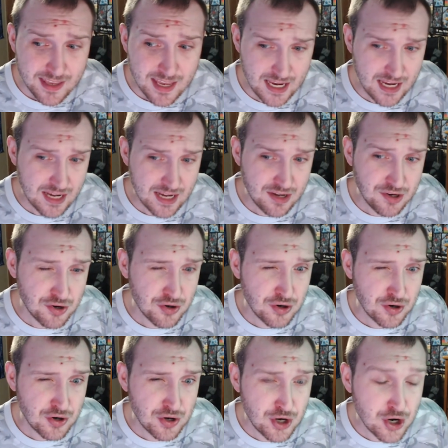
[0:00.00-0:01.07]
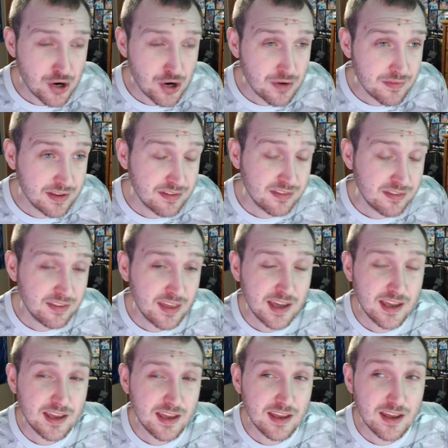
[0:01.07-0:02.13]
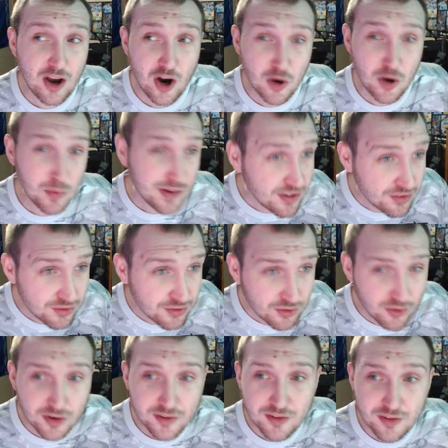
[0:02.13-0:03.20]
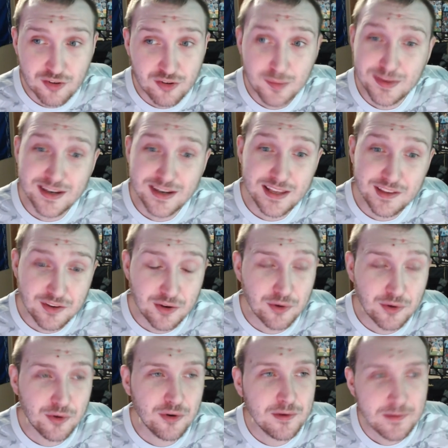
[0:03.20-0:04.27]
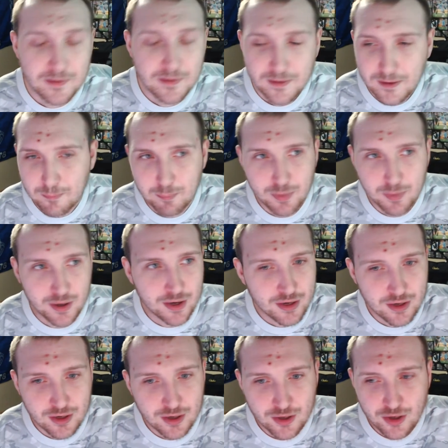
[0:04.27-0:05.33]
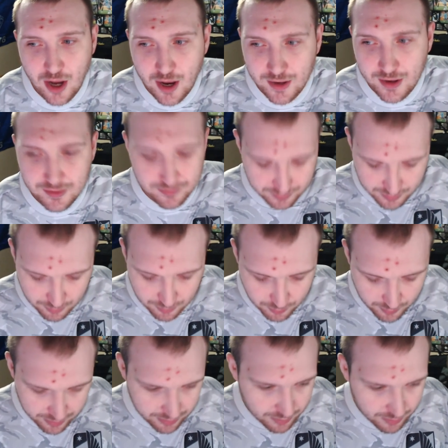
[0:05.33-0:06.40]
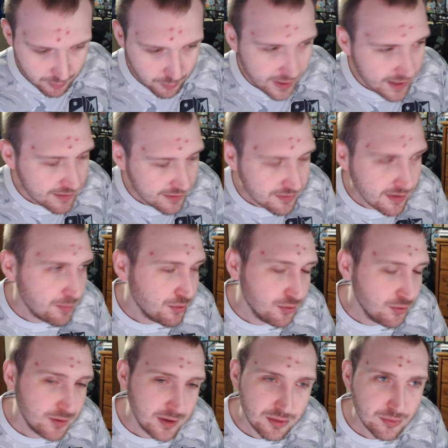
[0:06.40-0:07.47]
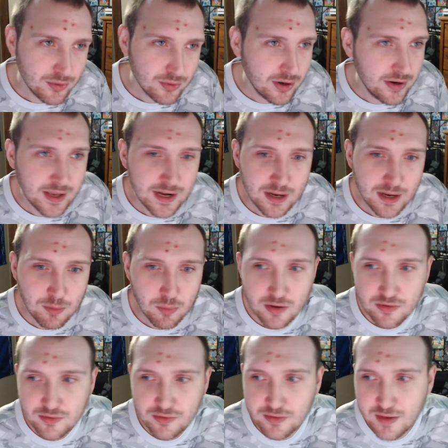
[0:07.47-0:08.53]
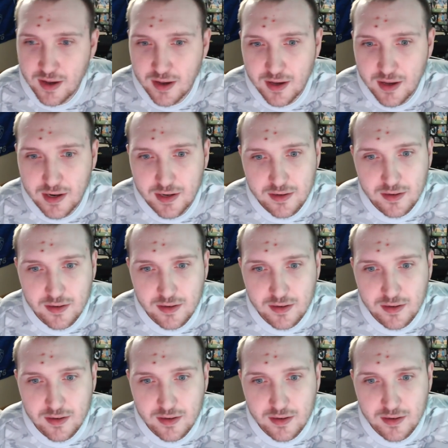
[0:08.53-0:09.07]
And you're nervous that are we going to score? This should be an easy goal. But honestly, with when I saw Pukki through on net, I was not